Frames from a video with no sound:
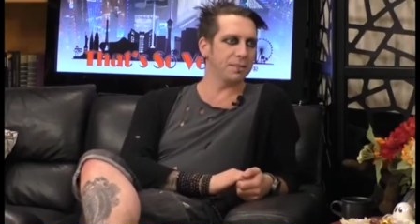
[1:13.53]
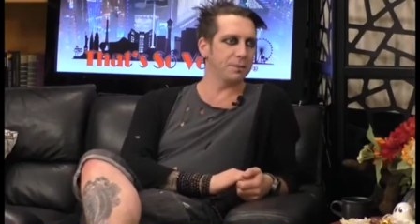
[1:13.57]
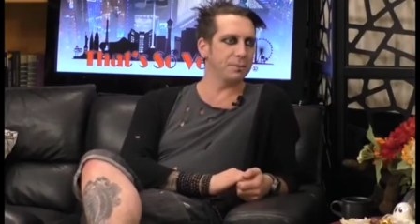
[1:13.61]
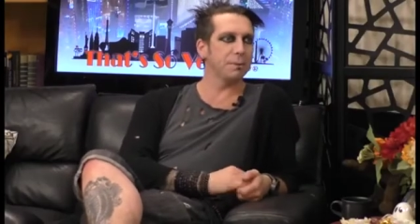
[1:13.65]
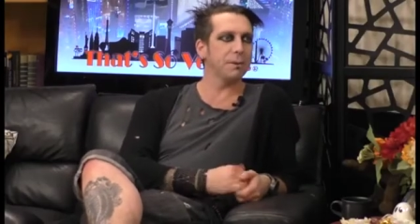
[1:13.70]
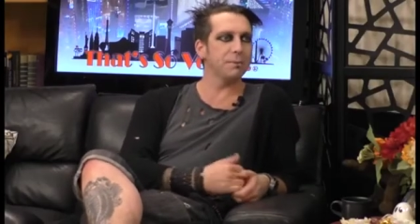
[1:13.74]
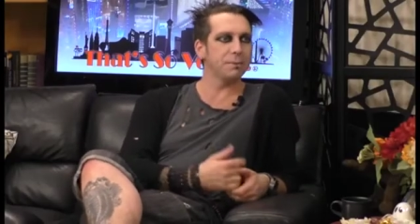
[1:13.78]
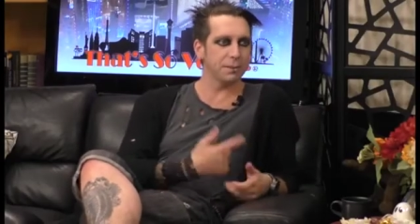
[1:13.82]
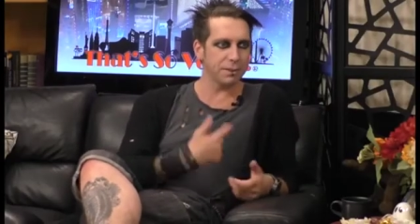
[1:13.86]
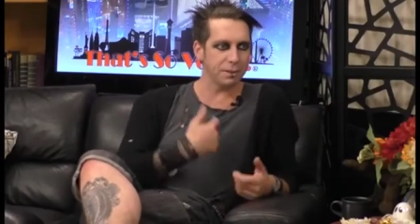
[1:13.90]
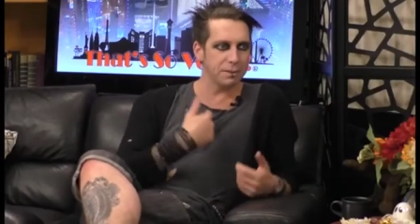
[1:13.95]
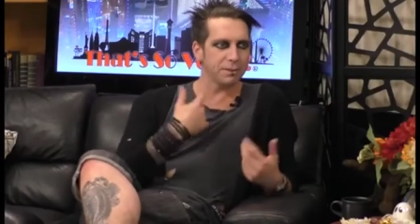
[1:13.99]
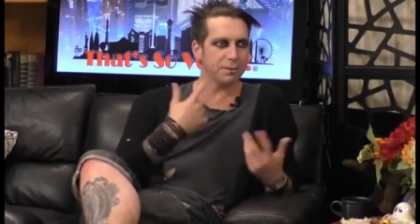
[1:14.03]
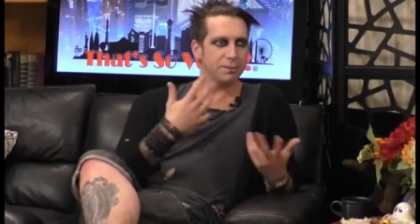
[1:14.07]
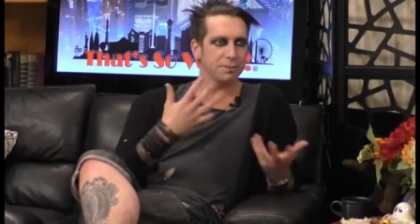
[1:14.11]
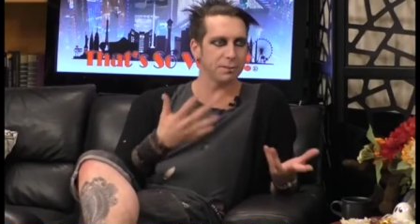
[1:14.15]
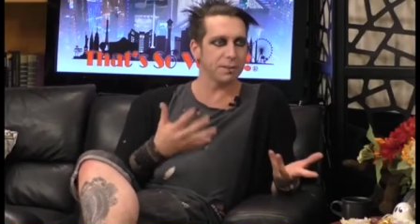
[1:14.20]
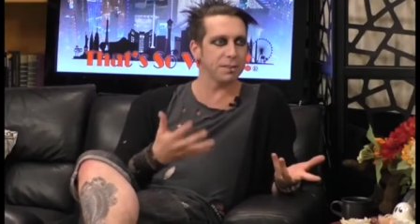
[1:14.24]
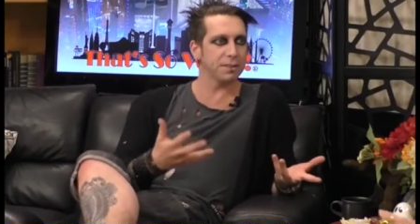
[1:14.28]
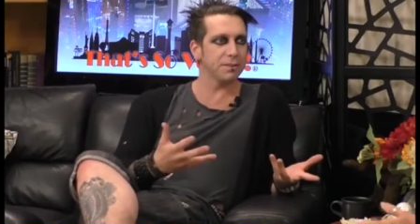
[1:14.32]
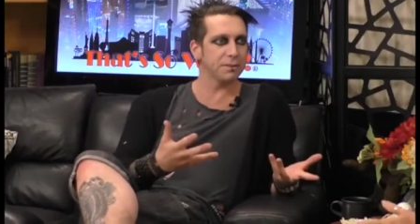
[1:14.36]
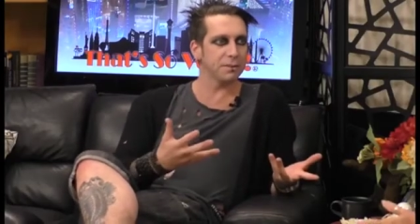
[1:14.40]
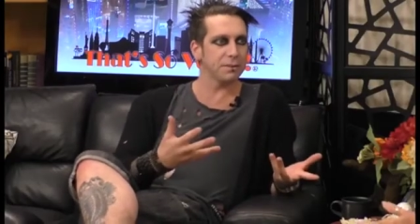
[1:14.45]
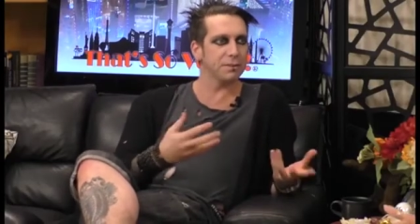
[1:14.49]
You'll probably notice
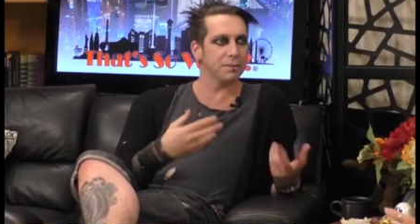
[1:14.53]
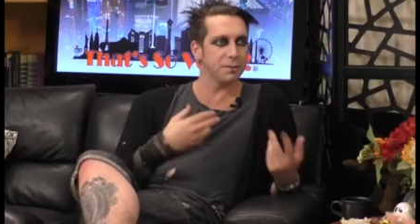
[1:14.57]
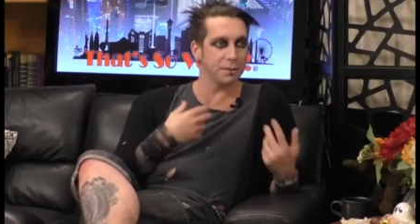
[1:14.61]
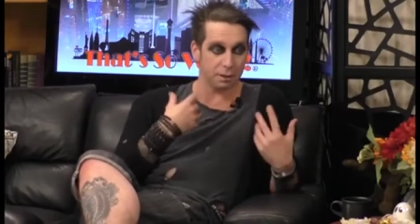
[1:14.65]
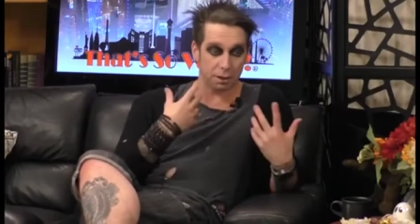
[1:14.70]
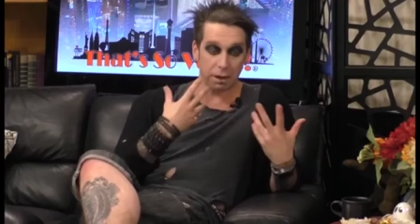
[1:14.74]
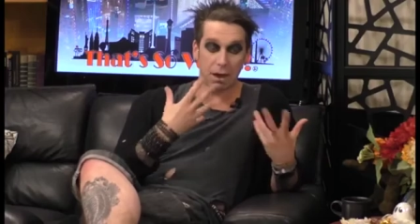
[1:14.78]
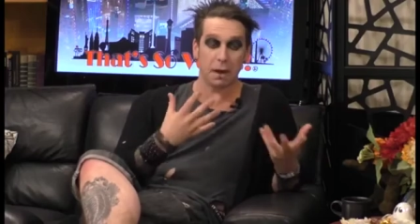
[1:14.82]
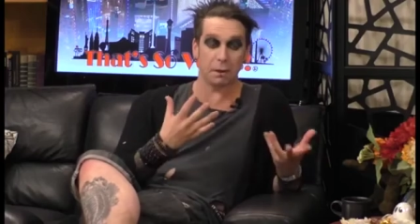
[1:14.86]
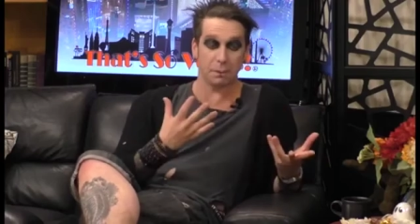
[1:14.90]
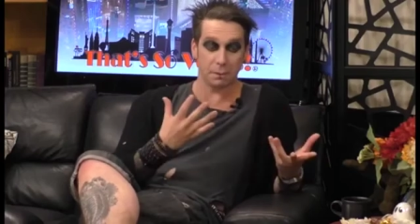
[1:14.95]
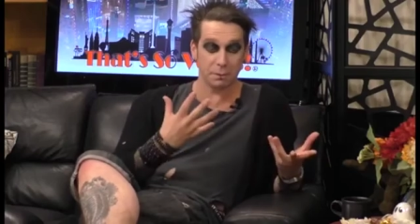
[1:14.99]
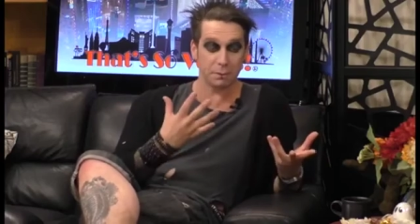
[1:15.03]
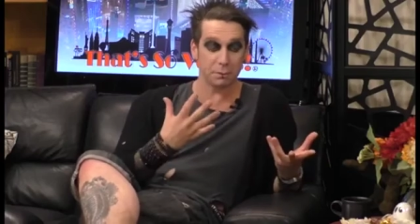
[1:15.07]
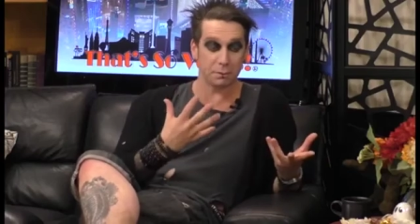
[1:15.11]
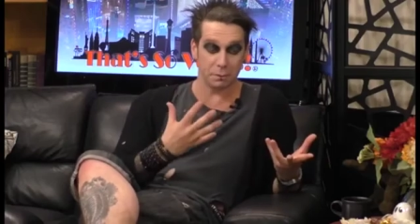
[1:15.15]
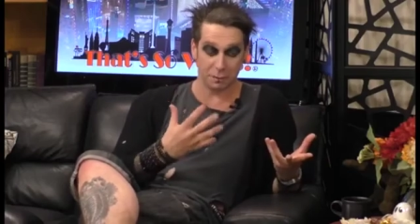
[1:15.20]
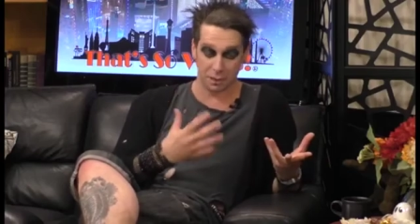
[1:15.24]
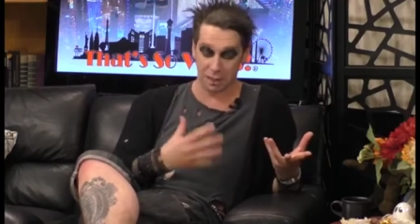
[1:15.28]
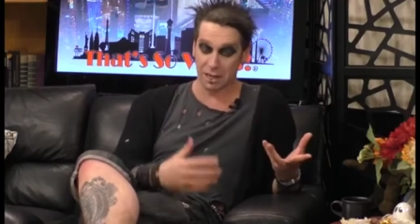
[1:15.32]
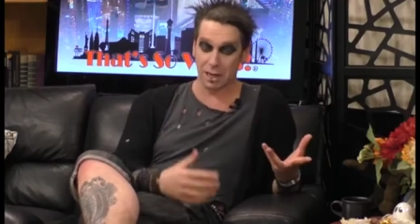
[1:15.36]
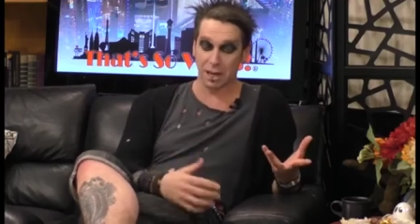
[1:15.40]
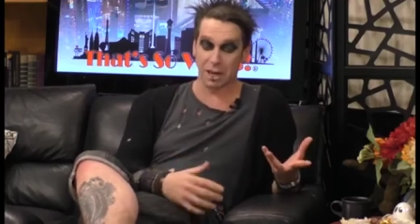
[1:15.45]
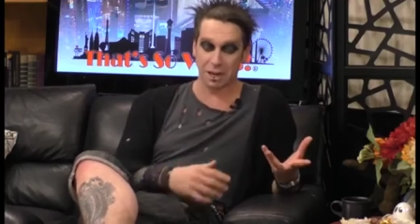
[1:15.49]
very soon that I would
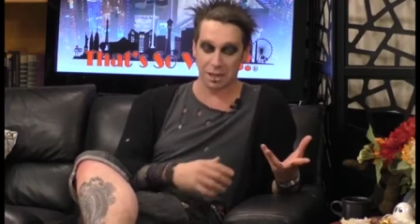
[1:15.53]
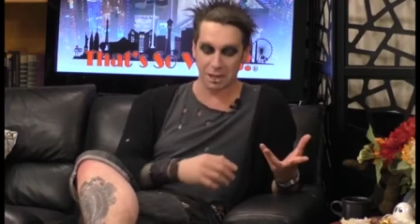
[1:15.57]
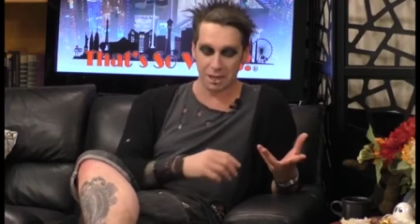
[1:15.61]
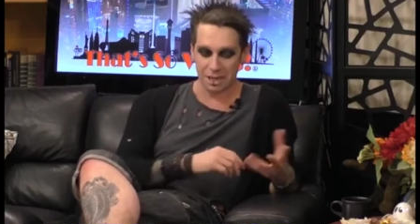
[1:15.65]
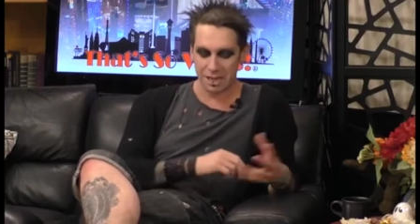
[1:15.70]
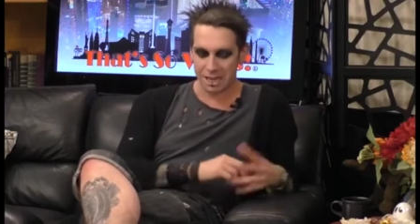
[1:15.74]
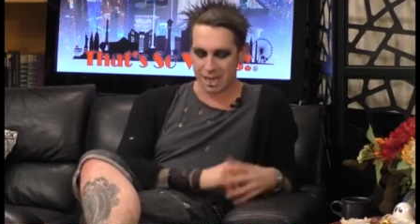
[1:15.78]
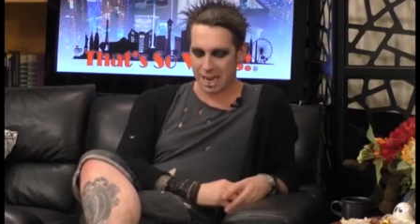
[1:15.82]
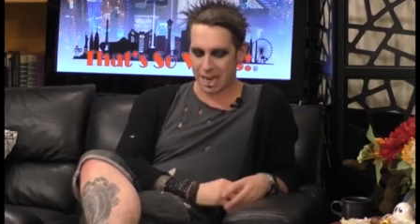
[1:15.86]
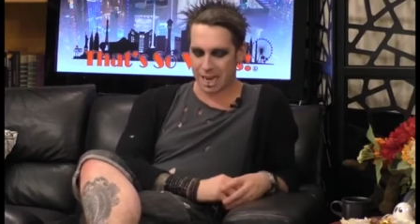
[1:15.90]
talk a lot.